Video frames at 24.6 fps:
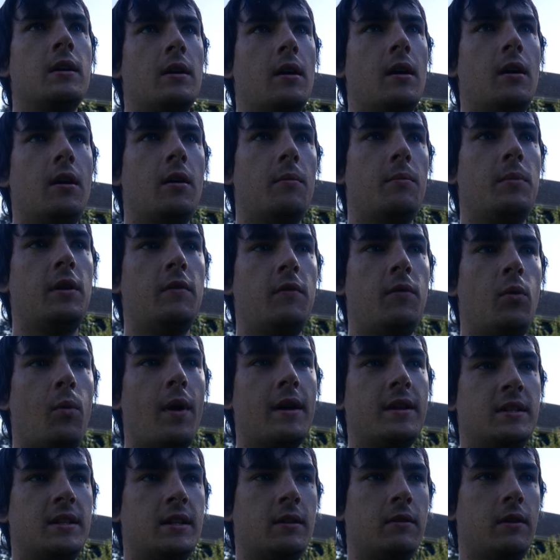A bit of a
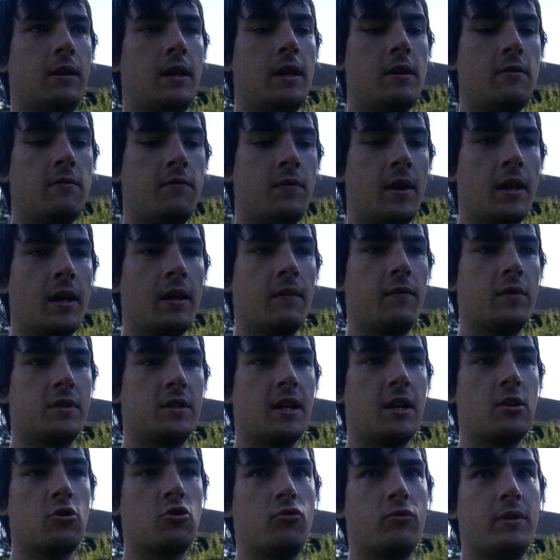wet evening for
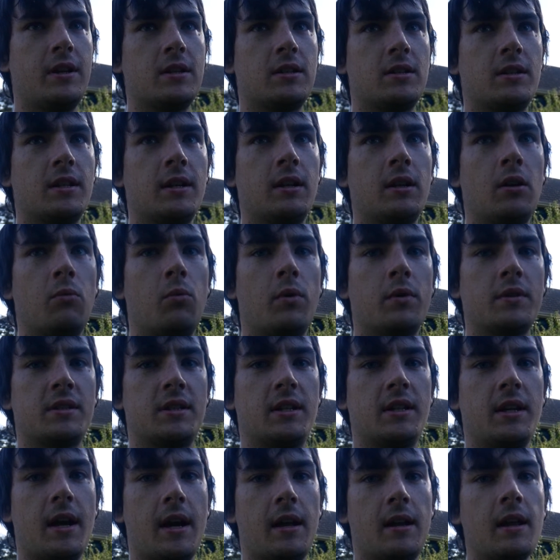central and eastern England
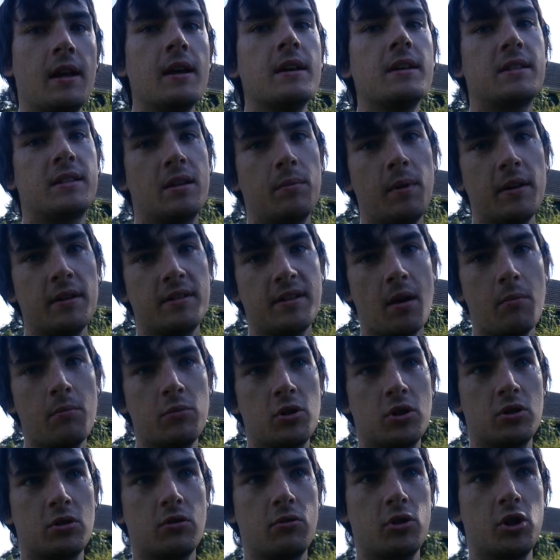once again. Similar
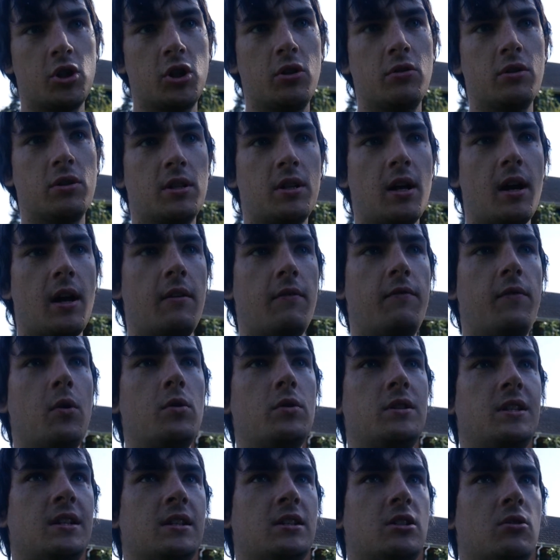temperatures on Tuesday,
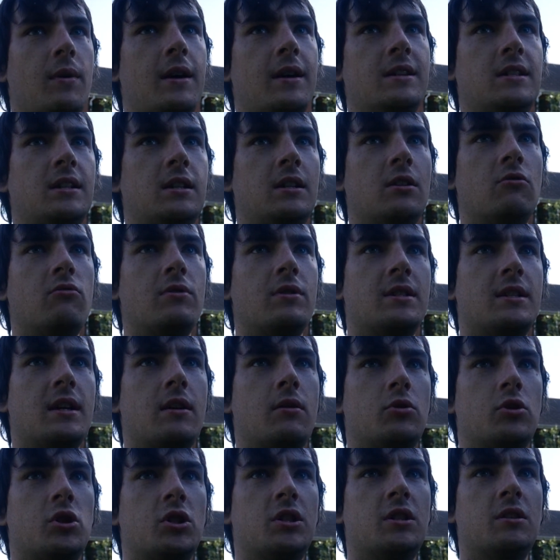13 to 18 degrees
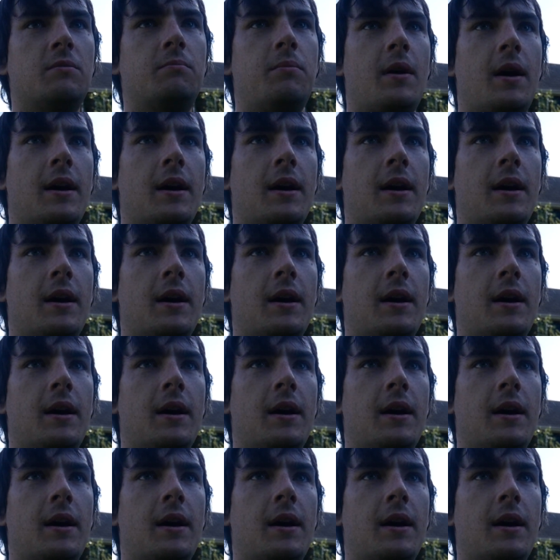Celsius at